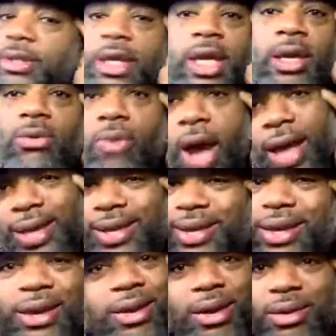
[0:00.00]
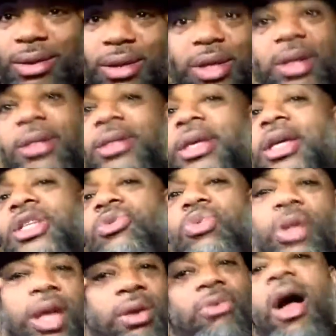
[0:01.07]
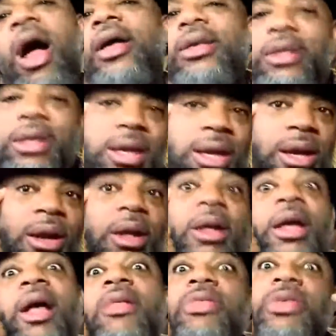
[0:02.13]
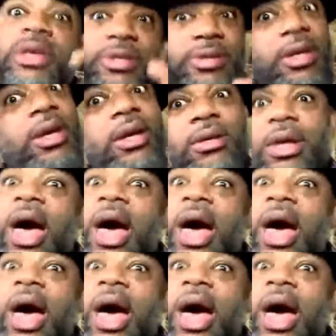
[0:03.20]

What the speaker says: thing right here, this thing right here, and this thing